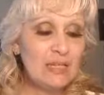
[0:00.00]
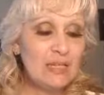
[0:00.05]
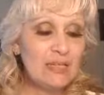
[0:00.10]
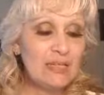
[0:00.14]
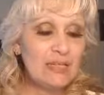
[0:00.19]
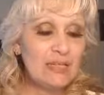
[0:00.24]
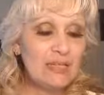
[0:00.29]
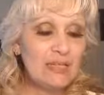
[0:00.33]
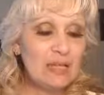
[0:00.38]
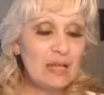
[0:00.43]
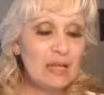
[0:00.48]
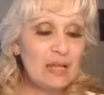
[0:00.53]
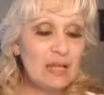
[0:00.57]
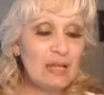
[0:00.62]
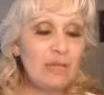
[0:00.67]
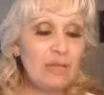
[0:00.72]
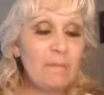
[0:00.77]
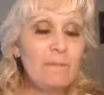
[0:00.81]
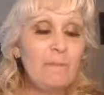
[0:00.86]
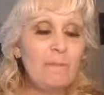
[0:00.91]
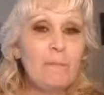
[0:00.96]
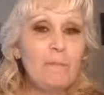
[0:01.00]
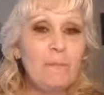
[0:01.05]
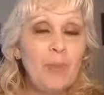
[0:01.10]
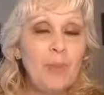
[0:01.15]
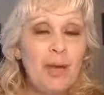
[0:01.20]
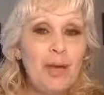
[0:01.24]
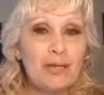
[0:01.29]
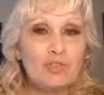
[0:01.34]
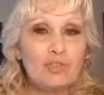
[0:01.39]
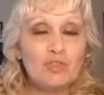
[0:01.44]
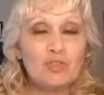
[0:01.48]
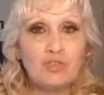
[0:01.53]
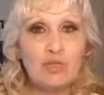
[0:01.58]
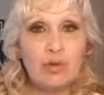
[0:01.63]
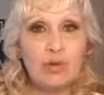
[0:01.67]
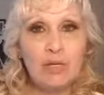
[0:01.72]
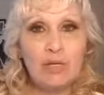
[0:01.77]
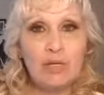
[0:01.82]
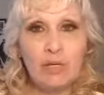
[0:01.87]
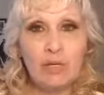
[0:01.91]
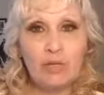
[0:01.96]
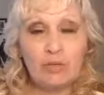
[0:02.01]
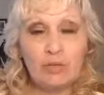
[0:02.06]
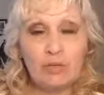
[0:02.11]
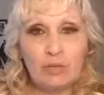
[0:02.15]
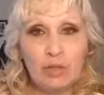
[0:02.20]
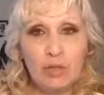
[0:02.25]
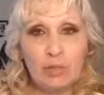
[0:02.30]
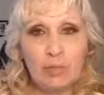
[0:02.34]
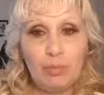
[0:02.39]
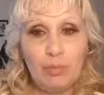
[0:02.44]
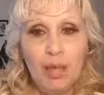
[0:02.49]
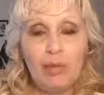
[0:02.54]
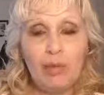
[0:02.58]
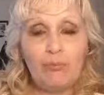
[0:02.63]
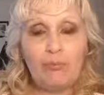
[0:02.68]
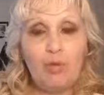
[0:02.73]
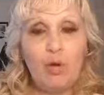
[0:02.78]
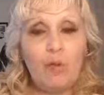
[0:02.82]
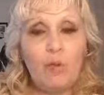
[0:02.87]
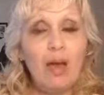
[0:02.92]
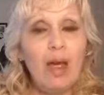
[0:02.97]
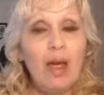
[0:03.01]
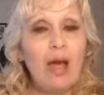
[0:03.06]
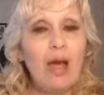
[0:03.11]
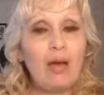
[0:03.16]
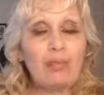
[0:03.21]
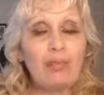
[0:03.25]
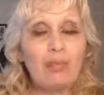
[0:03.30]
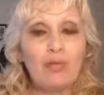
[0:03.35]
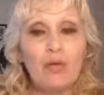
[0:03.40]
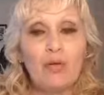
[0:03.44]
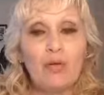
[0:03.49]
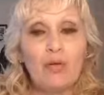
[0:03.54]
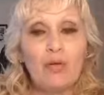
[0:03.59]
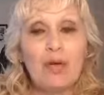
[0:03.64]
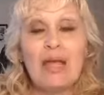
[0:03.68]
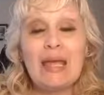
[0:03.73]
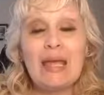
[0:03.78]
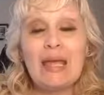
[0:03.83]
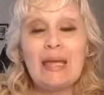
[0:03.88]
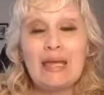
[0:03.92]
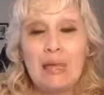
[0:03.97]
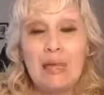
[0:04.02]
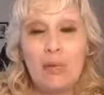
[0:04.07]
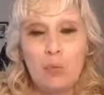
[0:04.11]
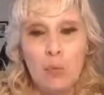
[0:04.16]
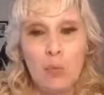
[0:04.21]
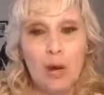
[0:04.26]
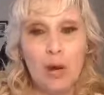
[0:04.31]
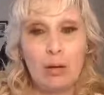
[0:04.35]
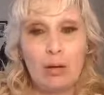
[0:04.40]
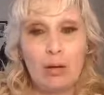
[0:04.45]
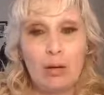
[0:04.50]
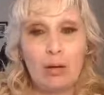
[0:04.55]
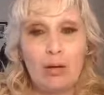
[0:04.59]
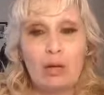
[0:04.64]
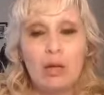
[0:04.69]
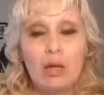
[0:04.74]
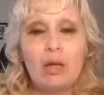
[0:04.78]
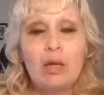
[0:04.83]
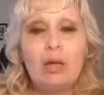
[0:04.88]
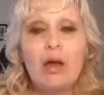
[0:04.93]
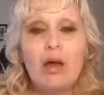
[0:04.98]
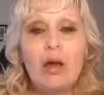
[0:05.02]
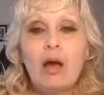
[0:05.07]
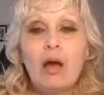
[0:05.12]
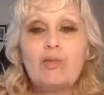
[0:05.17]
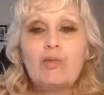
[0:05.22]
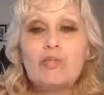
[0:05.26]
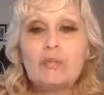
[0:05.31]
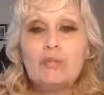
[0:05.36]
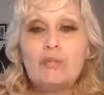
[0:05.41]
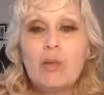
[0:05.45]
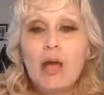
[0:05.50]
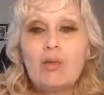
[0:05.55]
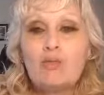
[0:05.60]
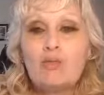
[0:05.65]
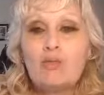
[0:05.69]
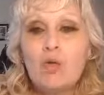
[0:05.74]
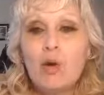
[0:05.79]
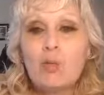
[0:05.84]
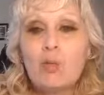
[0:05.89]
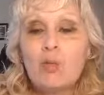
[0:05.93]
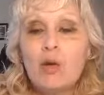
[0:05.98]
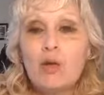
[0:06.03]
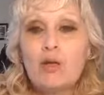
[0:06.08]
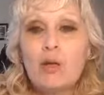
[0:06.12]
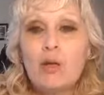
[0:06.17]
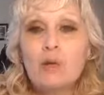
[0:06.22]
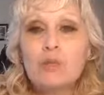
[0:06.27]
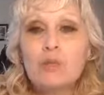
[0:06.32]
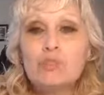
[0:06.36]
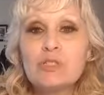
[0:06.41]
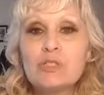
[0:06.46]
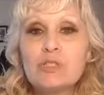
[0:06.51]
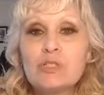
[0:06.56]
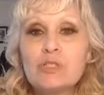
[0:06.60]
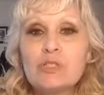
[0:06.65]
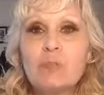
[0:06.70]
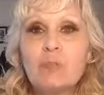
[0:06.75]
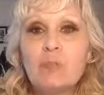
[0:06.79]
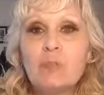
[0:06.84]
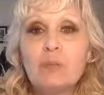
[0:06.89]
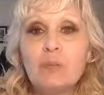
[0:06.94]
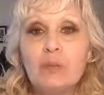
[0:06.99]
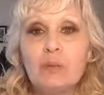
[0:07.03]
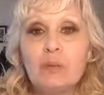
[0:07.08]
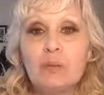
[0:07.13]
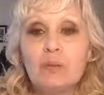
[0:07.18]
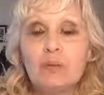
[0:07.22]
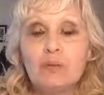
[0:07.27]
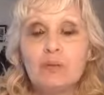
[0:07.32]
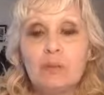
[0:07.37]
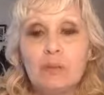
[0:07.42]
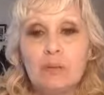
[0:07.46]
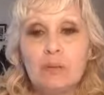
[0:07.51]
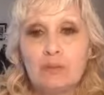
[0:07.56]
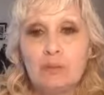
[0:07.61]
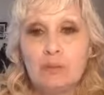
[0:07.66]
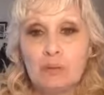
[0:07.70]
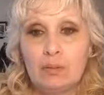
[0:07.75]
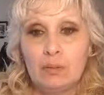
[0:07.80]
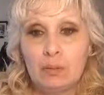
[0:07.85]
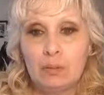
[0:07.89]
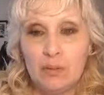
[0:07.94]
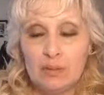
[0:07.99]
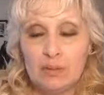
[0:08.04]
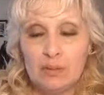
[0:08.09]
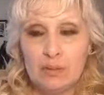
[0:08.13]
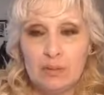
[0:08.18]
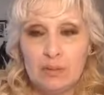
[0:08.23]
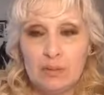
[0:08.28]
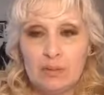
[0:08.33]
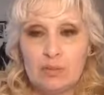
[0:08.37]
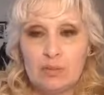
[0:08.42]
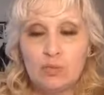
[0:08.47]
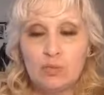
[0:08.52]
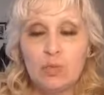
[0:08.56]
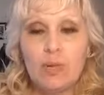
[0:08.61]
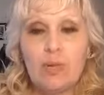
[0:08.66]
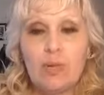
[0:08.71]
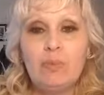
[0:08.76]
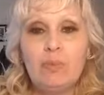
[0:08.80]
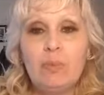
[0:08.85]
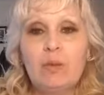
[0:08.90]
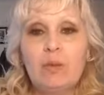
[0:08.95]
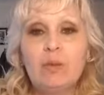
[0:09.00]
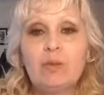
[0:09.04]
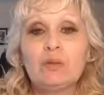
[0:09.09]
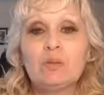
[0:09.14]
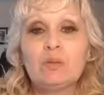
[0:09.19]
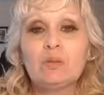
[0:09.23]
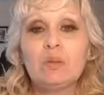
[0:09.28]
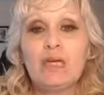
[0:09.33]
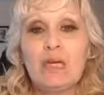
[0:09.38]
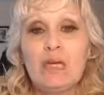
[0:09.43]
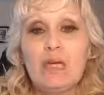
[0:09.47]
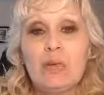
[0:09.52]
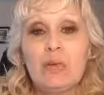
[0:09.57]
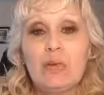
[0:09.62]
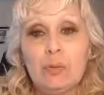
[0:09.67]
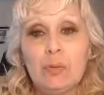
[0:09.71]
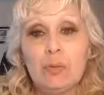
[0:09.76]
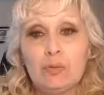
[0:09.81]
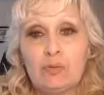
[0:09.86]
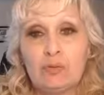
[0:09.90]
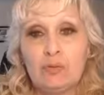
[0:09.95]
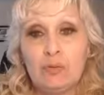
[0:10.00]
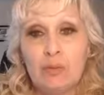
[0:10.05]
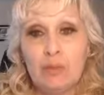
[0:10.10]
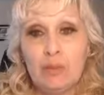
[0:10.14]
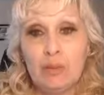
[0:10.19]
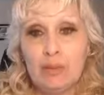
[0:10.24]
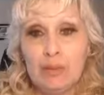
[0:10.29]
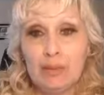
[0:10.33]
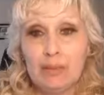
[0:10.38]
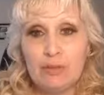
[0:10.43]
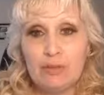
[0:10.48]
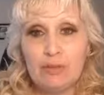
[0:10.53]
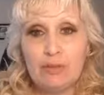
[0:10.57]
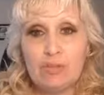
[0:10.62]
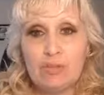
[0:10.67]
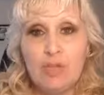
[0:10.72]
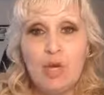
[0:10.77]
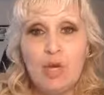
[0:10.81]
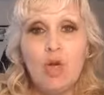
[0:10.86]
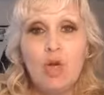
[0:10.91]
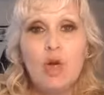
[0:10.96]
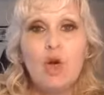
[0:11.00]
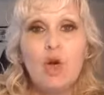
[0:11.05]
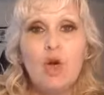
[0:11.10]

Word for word: is the best training and learning platform out there anywhere. On this platform, we don't just build businesses, we build people to be leaders.